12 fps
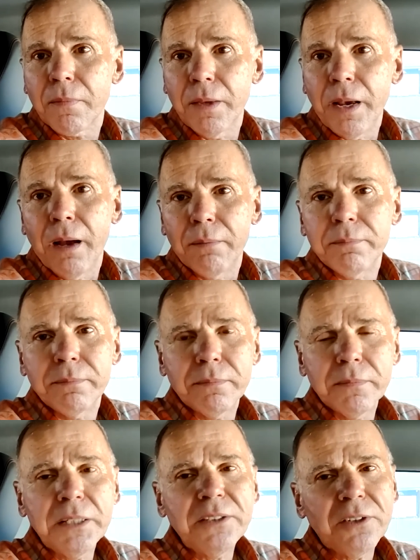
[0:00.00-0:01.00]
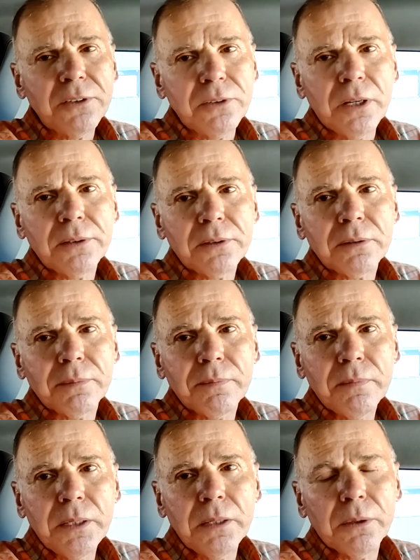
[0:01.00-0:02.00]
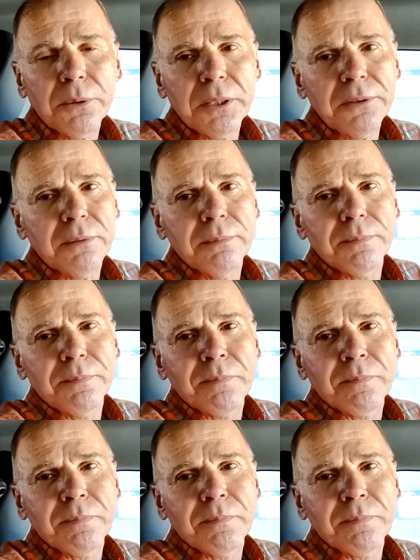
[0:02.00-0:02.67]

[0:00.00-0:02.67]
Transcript: Yeah, he says yes. He agrees.